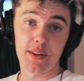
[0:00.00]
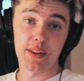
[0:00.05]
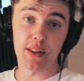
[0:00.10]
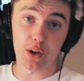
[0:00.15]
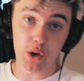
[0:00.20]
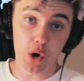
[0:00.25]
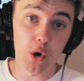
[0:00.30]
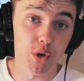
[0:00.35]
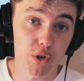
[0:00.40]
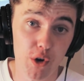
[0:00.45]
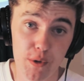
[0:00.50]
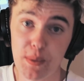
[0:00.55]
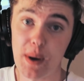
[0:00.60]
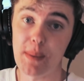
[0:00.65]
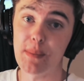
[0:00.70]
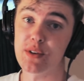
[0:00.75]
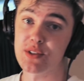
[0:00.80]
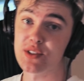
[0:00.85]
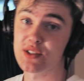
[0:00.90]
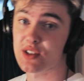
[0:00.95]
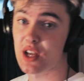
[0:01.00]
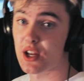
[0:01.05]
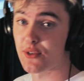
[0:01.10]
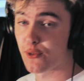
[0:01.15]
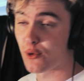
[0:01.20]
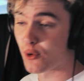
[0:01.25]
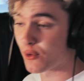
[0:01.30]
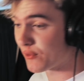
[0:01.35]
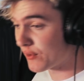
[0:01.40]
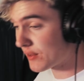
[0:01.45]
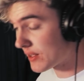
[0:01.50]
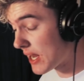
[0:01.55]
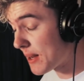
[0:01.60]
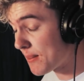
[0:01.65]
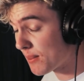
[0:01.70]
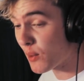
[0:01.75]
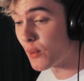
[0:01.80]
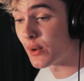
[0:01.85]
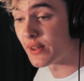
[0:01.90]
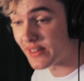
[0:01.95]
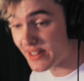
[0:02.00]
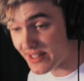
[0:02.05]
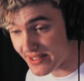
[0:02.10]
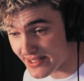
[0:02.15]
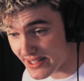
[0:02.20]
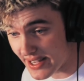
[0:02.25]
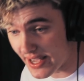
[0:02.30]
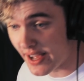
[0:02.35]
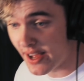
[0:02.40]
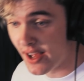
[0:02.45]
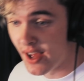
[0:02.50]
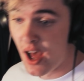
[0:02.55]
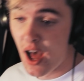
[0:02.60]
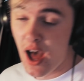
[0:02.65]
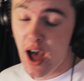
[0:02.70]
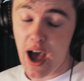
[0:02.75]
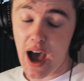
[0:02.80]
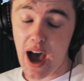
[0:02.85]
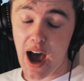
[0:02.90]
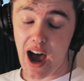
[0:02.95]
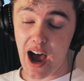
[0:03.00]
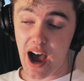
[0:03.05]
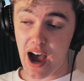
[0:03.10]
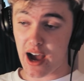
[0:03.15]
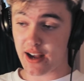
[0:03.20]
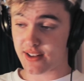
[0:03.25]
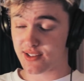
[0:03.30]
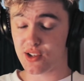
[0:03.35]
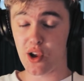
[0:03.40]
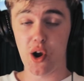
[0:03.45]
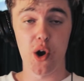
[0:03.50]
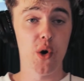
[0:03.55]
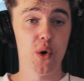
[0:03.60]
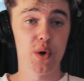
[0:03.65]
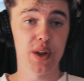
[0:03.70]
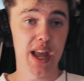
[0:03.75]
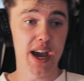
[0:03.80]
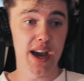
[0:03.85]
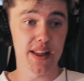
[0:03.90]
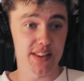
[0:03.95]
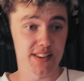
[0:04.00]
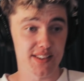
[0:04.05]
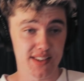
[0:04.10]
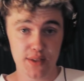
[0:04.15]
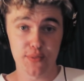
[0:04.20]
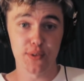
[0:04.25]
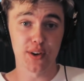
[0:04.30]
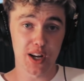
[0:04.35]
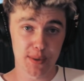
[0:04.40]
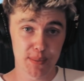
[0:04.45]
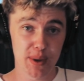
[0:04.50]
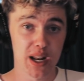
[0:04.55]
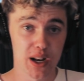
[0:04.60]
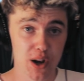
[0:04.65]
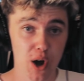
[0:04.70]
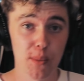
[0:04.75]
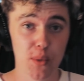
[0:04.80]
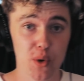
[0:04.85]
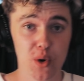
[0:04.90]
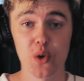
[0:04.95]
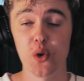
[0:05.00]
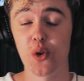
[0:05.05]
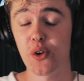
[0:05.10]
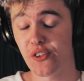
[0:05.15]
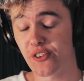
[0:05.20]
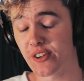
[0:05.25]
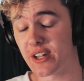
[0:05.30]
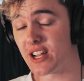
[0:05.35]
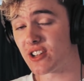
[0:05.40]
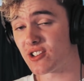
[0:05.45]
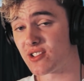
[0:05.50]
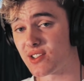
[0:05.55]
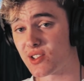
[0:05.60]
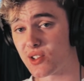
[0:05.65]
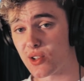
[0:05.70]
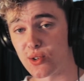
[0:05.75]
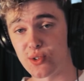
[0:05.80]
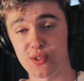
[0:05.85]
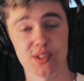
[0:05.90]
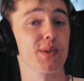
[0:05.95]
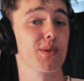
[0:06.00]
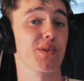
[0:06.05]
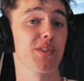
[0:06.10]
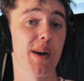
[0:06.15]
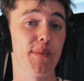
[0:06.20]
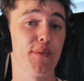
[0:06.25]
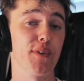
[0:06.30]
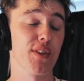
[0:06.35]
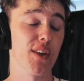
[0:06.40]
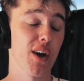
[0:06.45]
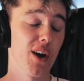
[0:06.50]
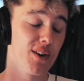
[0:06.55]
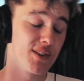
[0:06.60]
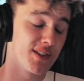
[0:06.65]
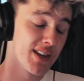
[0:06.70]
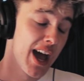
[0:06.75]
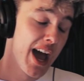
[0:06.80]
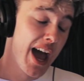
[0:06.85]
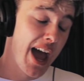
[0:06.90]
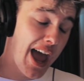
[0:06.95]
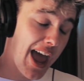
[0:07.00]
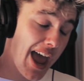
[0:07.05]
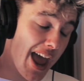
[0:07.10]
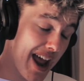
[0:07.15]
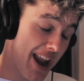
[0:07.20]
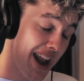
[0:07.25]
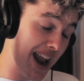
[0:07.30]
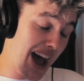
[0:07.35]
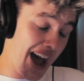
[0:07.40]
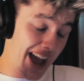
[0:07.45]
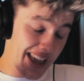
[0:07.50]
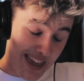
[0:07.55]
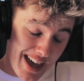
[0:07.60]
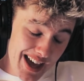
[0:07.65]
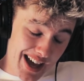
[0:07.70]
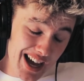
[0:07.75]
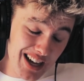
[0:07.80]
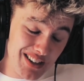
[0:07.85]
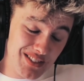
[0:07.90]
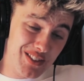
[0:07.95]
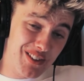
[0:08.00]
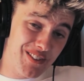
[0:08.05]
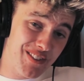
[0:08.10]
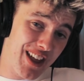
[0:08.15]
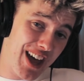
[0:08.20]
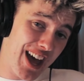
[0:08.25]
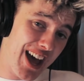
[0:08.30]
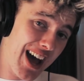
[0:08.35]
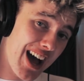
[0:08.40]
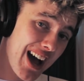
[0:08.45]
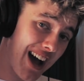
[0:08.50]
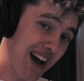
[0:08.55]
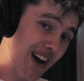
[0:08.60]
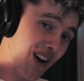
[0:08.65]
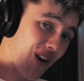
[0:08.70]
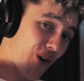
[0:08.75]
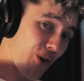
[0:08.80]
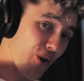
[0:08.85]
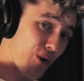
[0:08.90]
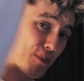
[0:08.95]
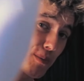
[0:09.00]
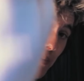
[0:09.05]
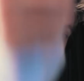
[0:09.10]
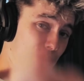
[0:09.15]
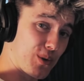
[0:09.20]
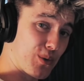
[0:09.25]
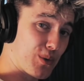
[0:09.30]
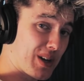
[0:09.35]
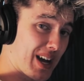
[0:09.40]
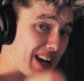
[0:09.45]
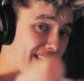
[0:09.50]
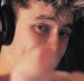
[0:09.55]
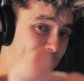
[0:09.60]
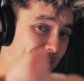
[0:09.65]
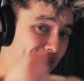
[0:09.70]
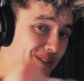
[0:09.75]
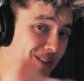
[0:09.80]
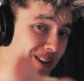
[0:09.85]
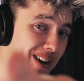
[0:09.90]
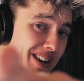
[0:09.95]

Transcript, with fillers: the girl group I'm most excited for for debuting this year. Uh, so yeah, there's definitely gonna be a lot more Loona reactions. So subscribe for those. And uh, yeah, other than that, I hope you guys have a